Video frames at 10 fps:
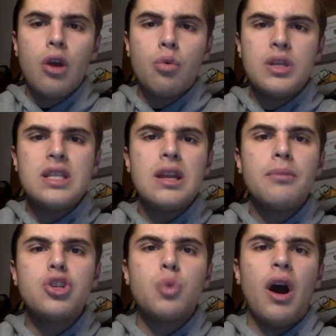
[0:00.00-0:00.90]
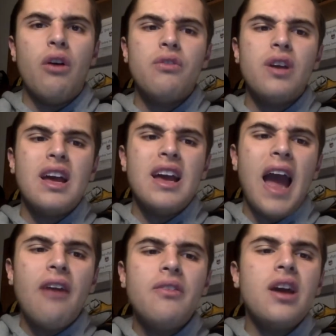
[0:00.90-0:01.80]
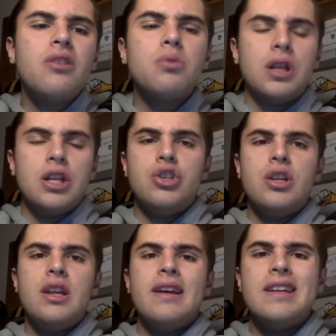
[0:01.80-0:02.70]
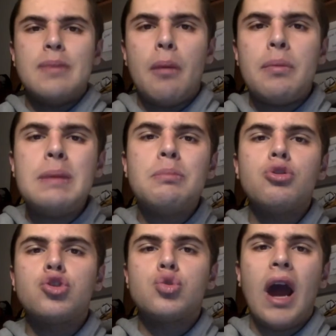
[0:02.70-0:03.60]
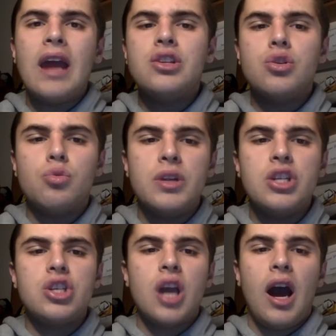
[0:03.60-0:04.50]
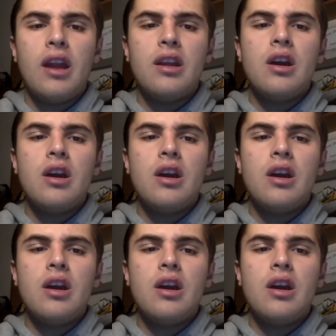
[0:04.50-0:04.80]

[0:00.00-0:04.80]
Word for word: Reason number 12 Every other religion is about people trying to reach God,